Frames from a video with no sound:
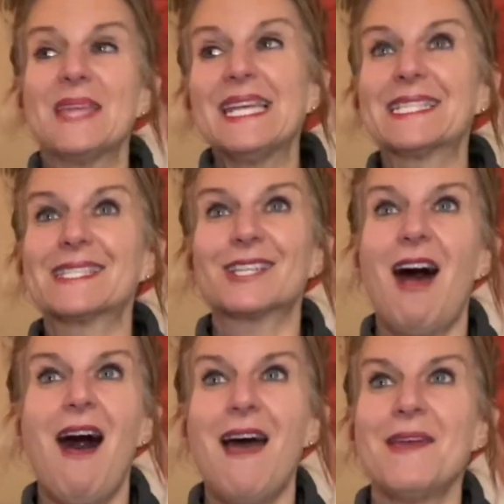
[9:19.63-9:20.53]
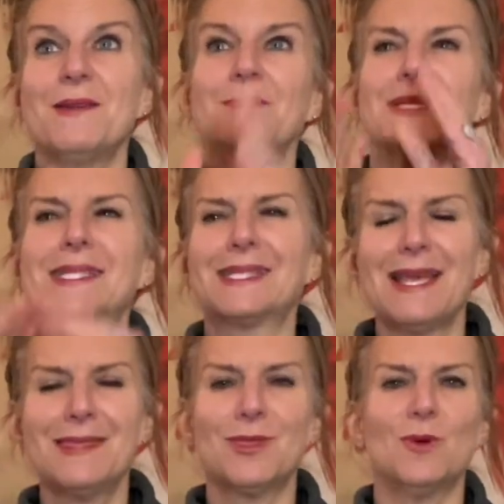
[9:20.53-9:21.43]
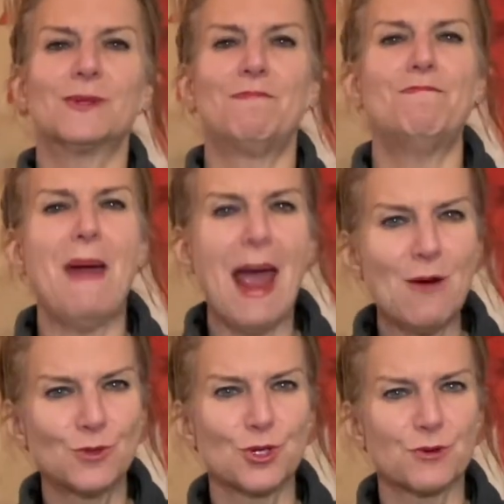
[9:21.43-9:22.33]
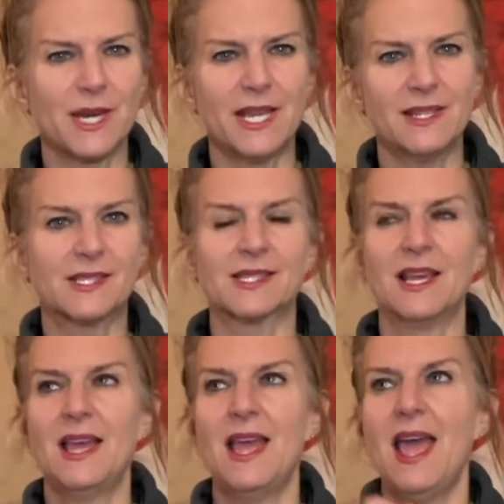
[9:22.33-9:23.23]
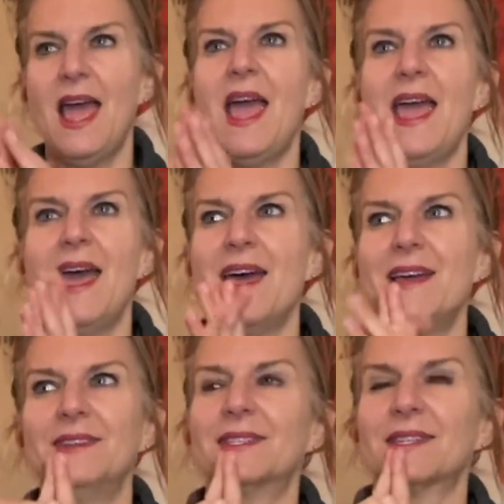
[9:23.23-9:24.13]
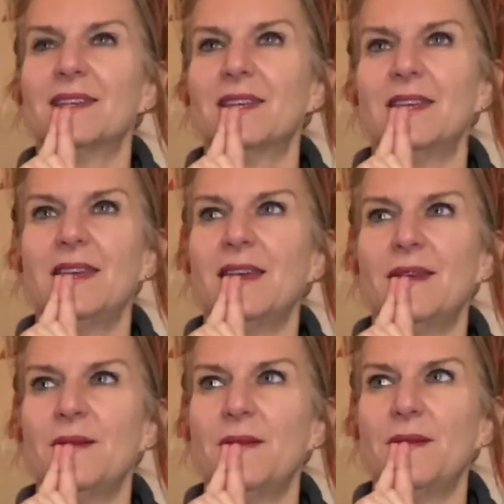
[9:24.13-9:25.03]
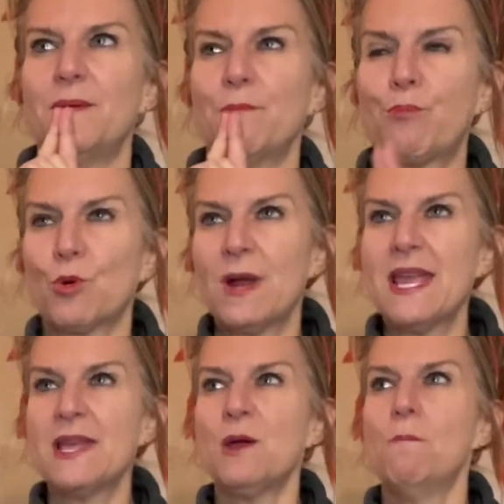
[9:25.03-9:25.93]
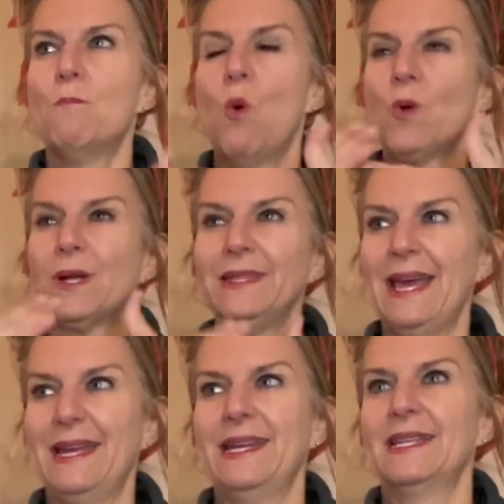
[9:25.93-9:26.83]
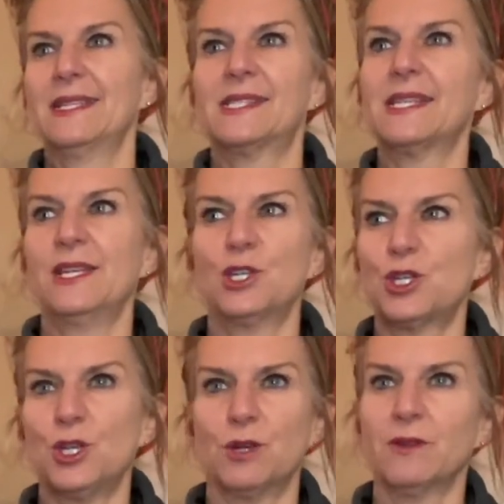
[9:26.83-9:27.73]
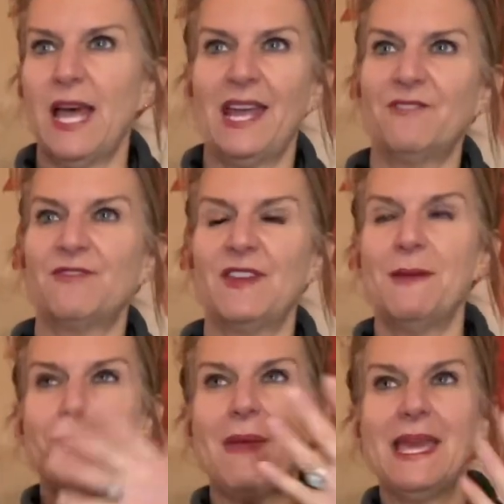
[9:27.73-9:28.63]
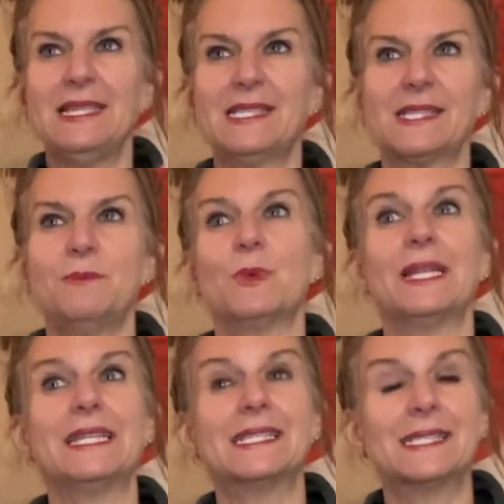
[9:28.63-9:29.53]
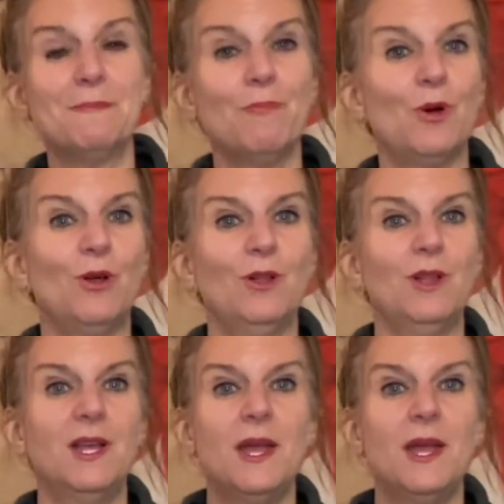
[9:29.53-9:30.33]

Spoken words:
It's time to set those boundaries and bring more lightness into your life. It may seem really simple,